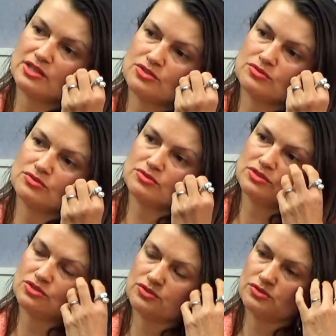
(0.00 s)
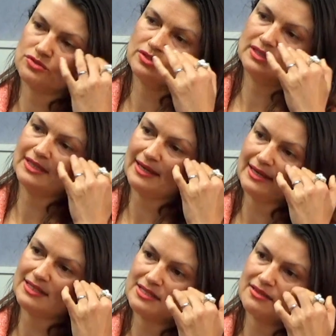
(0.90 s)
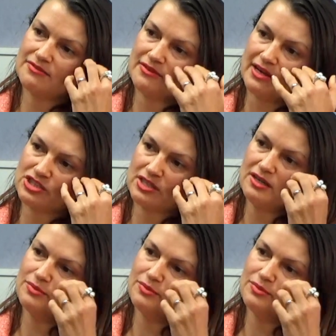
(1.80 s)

tools to get into the fascia,